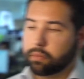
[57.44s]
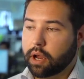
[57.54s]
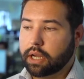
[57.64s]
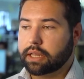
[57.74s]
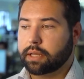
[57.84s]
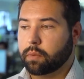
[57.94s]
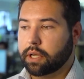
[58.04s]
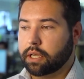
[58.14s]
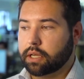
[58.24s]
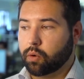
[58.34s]
product that
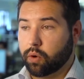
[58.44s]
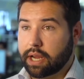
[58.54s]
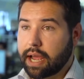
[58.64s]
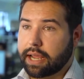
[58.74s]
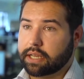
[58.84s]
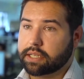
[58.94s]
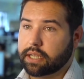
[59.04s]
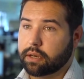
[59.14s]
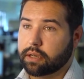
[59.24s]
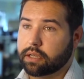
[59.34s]
we create
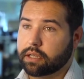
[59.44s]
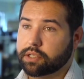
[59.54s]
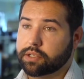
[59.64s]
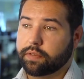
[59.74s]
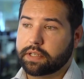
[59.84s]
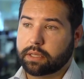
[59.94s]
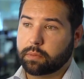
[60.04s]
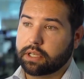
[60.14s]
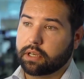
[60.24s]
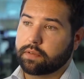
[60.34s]
and the service
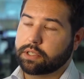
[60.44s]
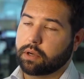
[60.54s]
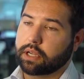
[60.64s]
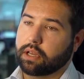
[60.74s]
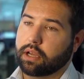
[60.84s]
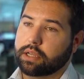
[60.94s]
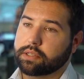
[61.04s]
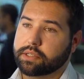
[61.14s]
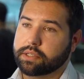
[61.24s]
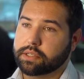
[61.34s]
that we deliver to our clients